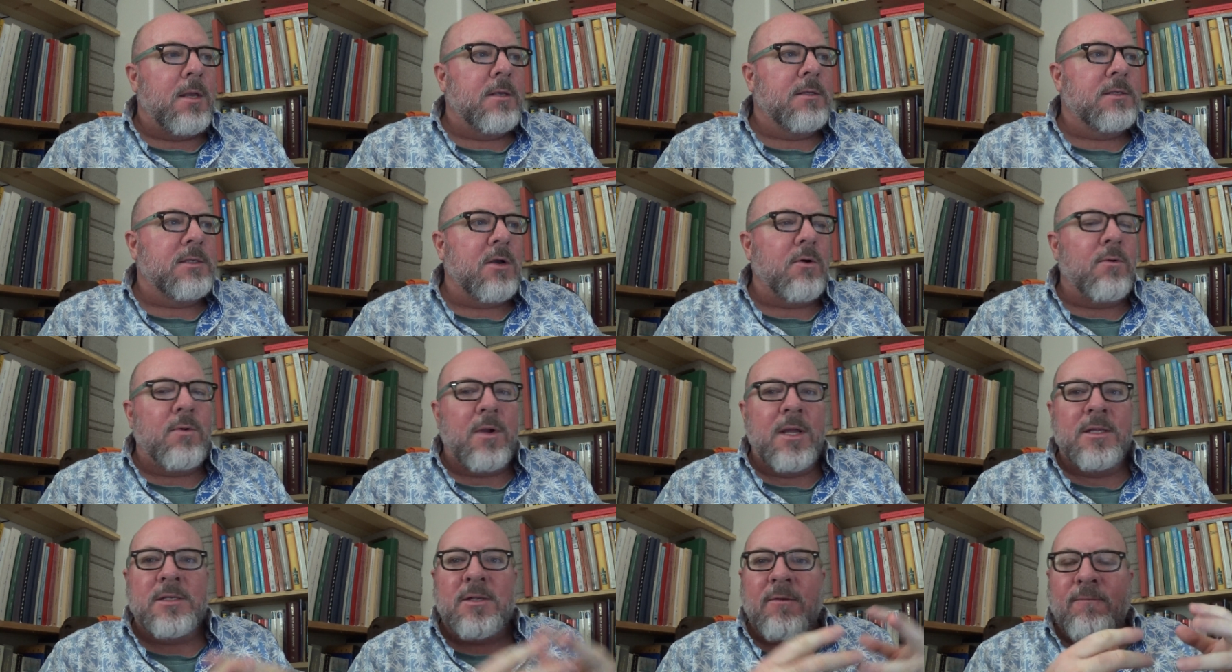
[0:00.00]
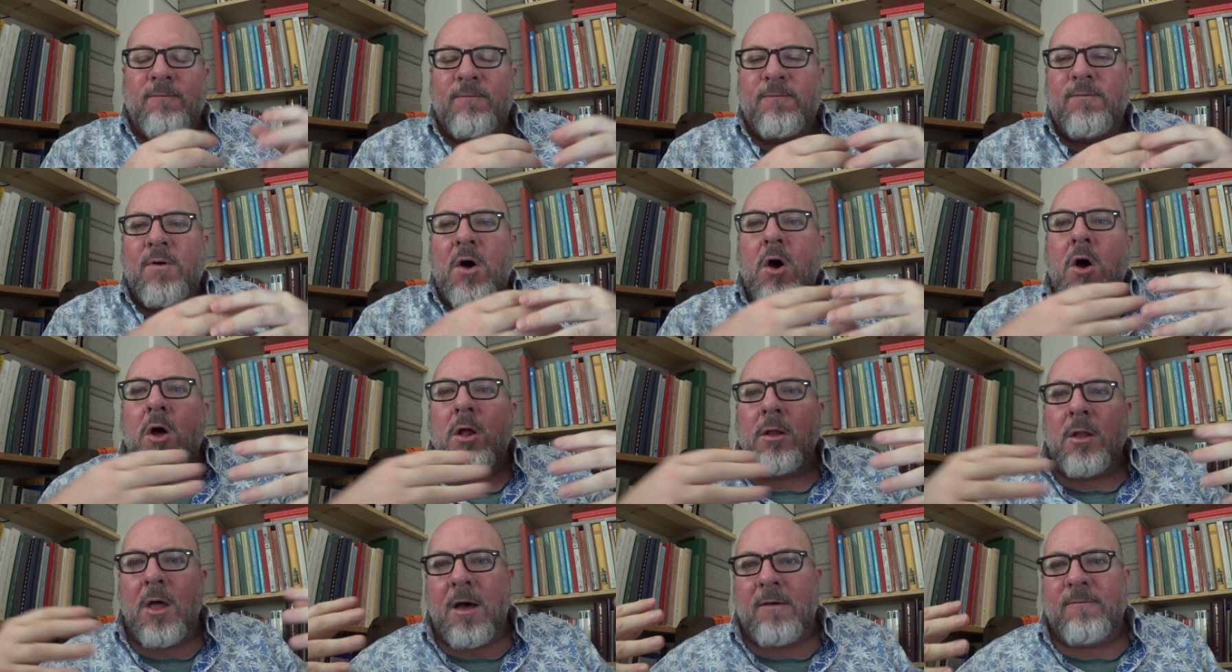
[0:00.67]
So it's a
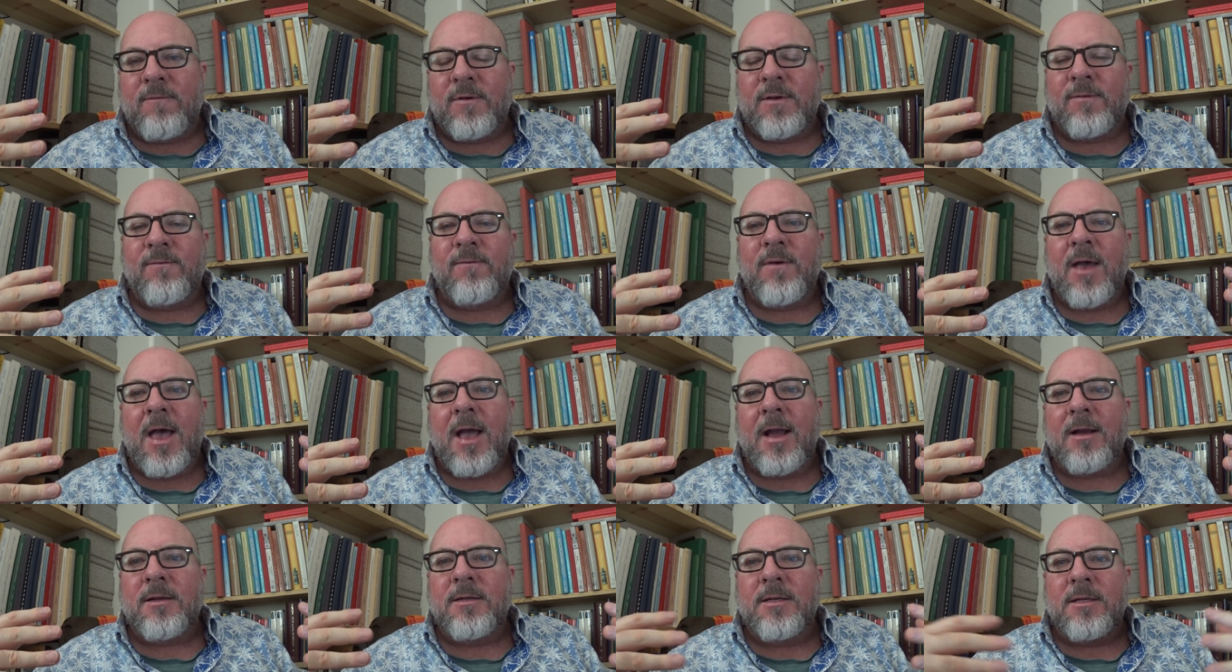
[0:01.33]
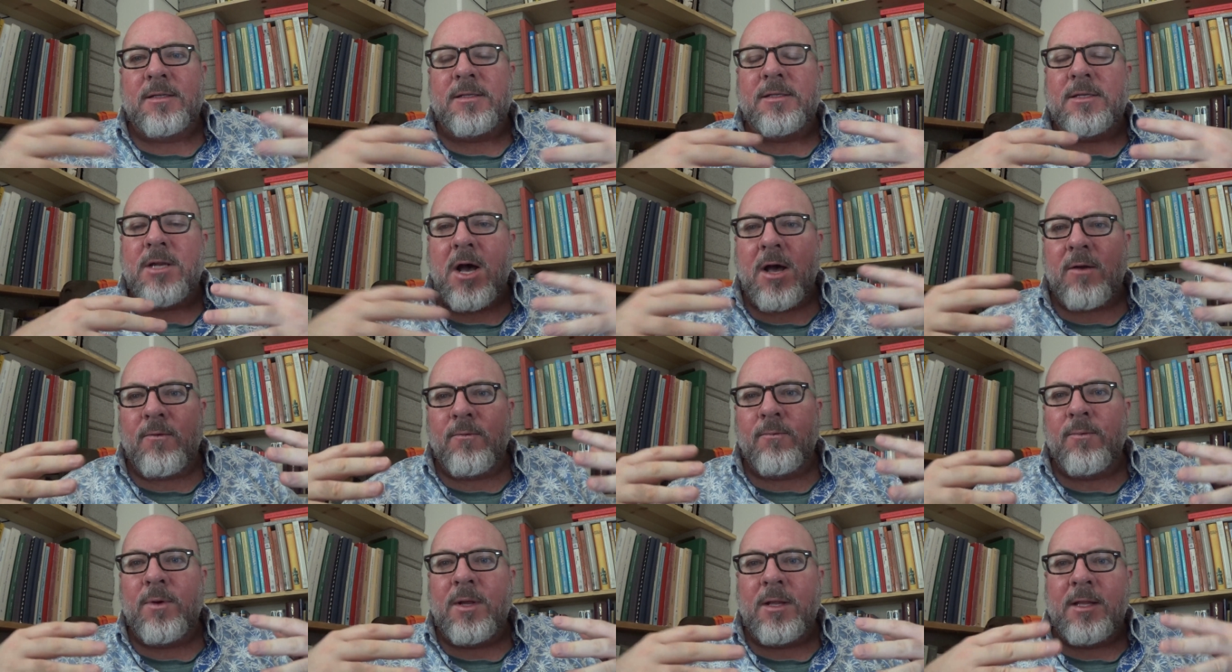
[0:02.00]
fall off effect. It's
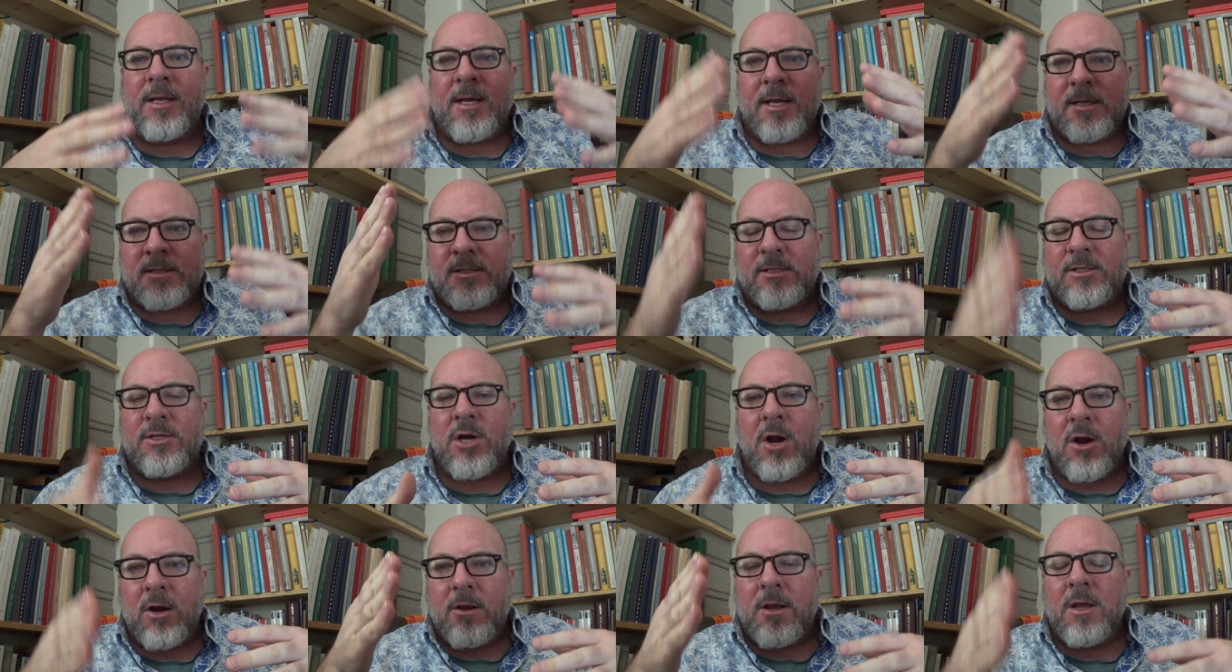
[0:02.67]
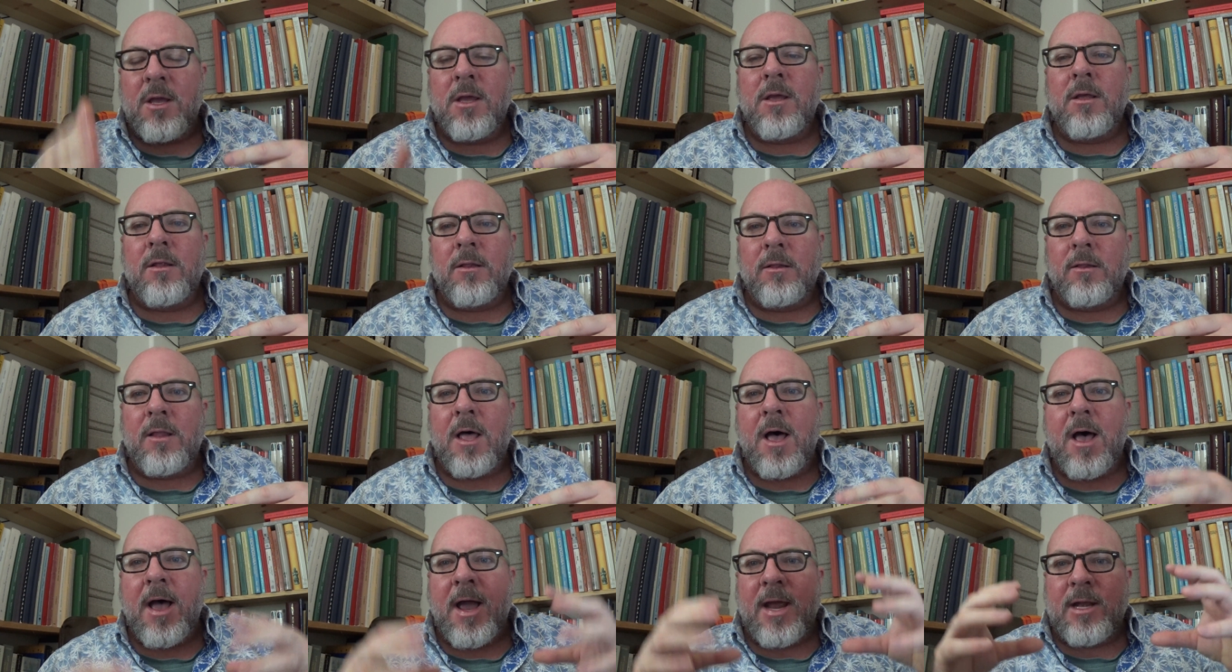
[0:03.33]
not really a stark
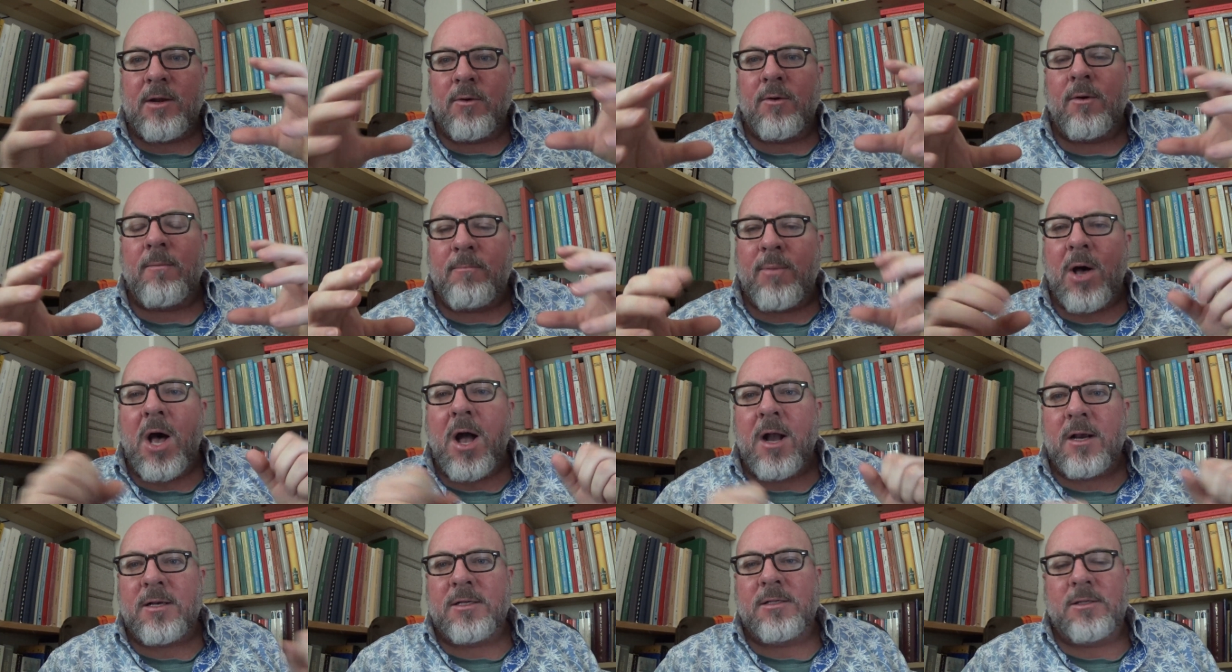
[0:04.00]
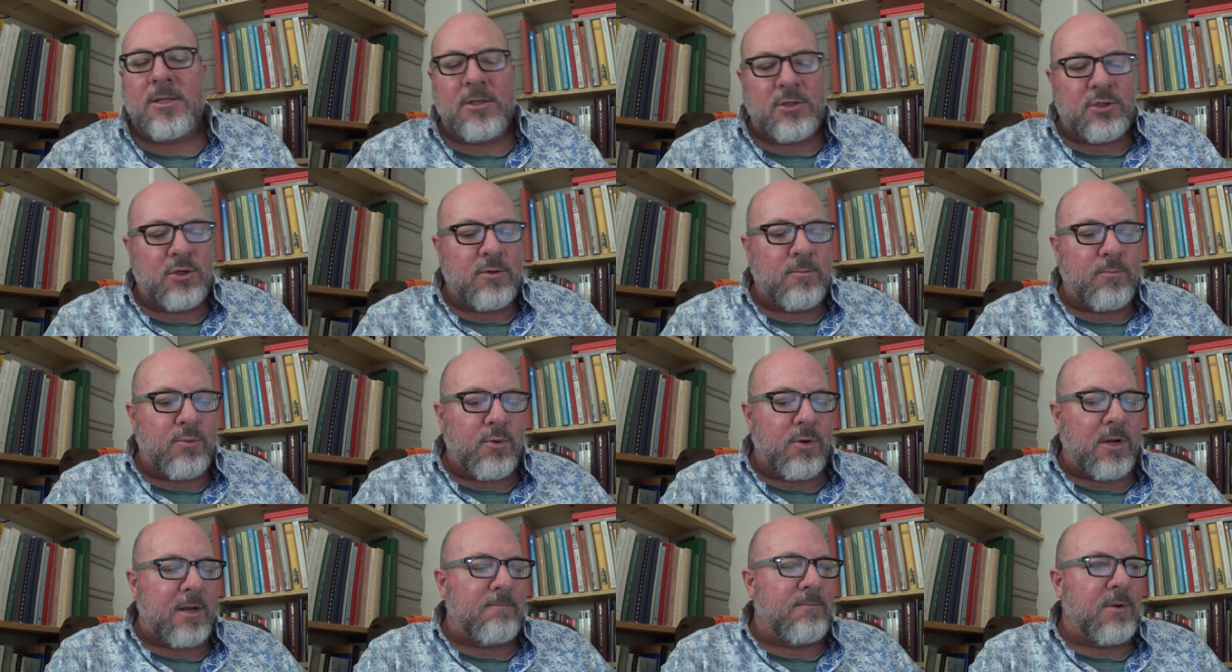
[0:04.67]
line or a box that you're
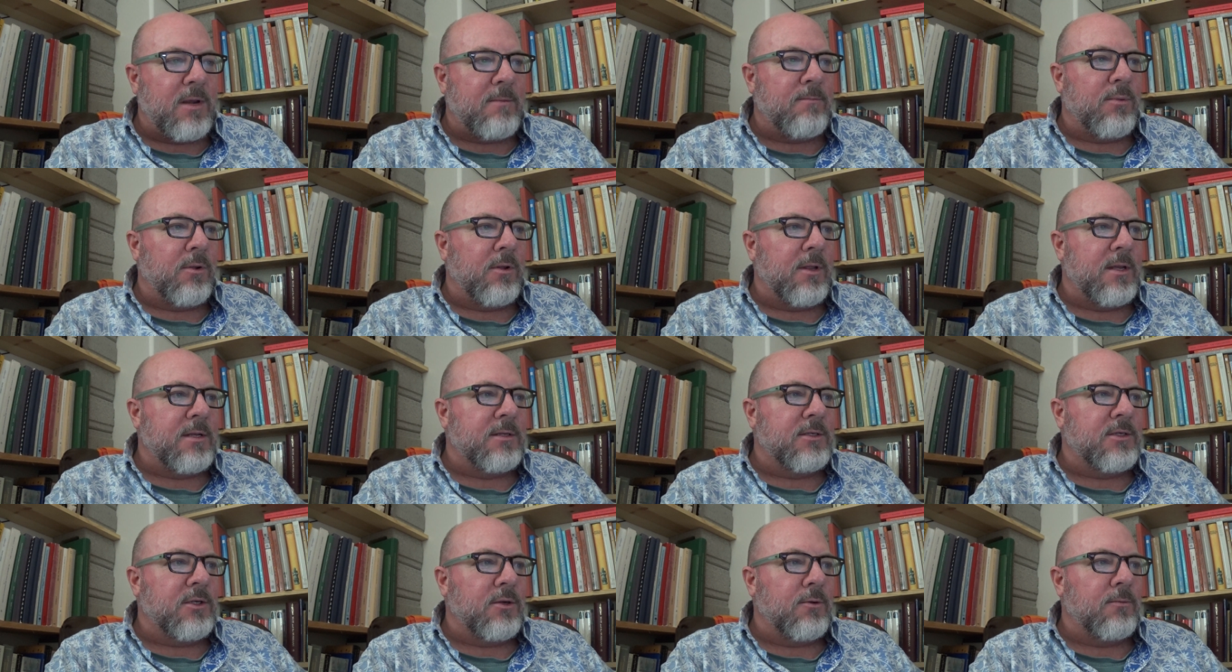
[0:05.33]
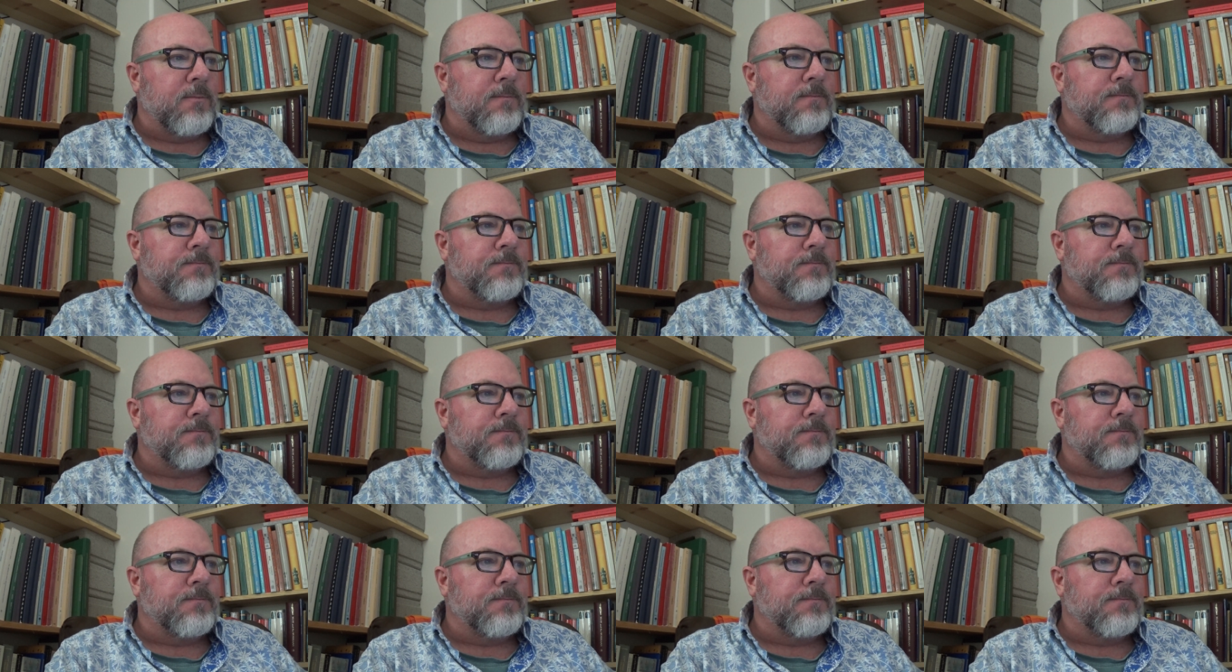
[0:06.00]
putting people into.